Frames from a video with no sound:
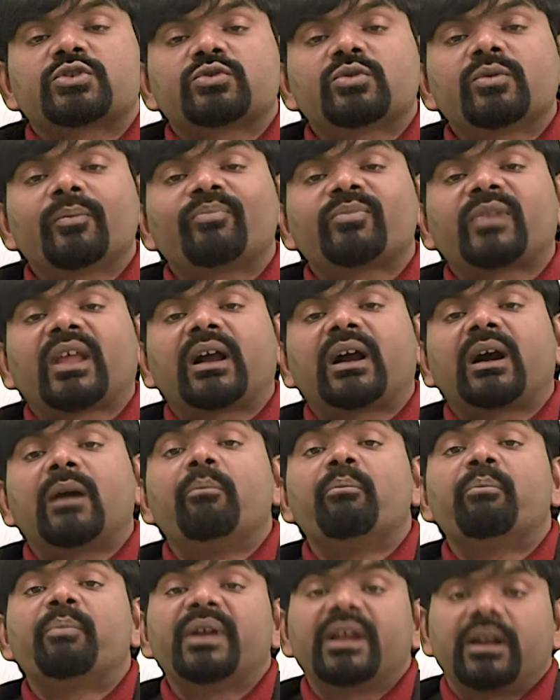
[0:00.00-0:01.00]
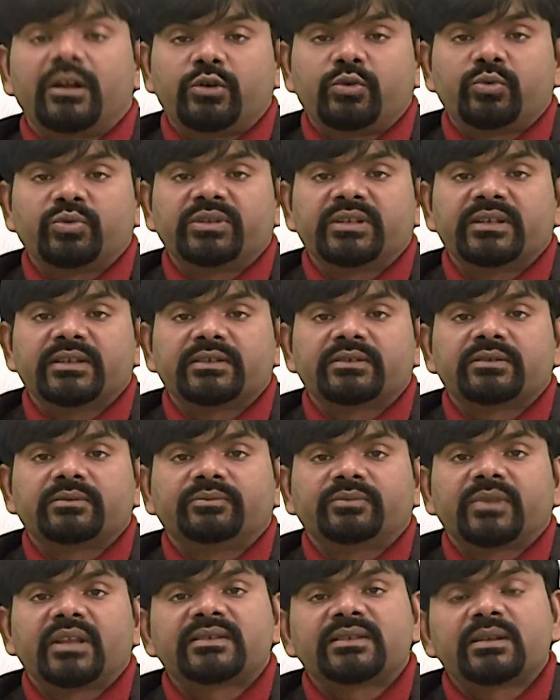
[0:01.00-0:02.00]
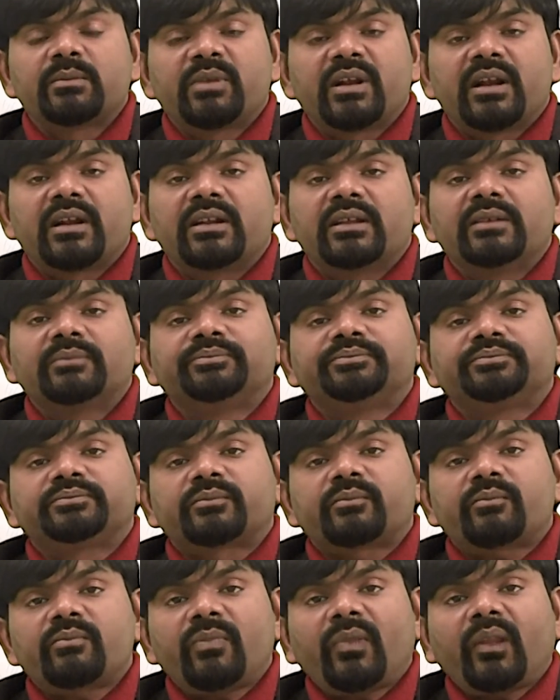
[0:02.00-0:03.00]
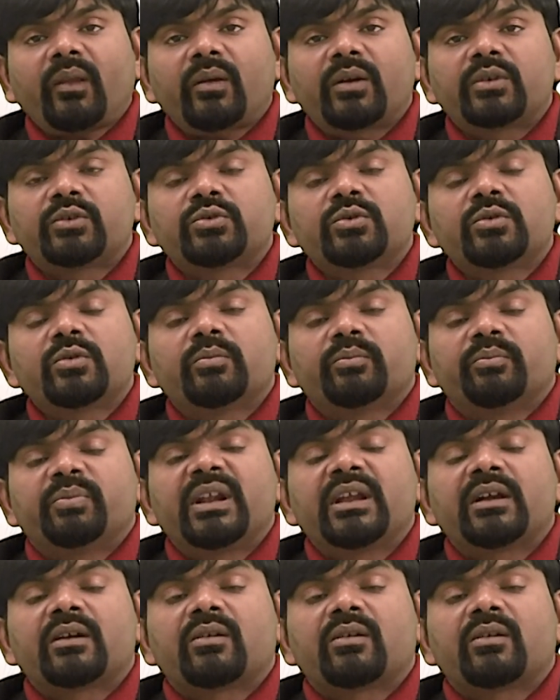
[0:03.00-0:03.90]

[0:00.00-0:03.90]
to compare two things. Similarly, to bring